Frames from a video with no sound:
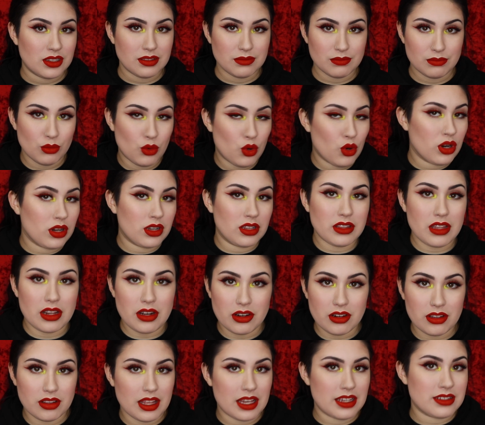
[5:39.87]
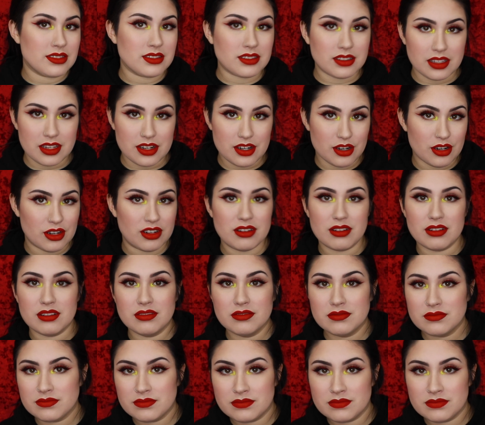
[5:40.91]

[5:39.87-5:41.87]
more glitter, less glitter,